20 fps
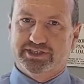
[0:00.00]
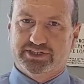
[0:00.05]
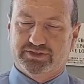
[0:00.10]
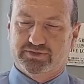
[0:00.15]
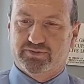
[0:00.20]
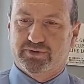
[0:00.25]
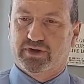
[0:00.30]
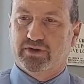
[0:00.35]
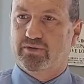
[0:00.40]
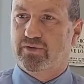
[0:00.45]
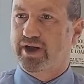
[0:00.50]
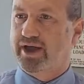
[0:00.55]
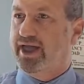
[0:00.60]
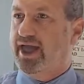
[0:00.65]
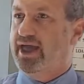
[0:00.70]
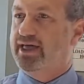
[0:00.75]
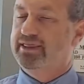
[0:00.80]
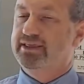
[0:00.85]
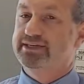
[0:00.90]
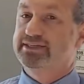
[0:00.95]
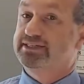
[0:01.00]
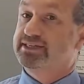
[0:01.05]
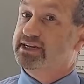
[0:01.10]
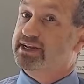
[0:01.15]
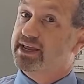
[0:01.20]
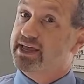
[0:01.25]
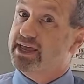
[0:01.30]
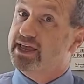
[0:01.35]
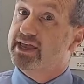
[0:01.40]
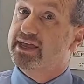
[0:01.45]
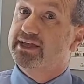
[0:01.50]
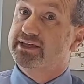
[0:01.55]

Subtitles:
Just real quick. Hey, listen,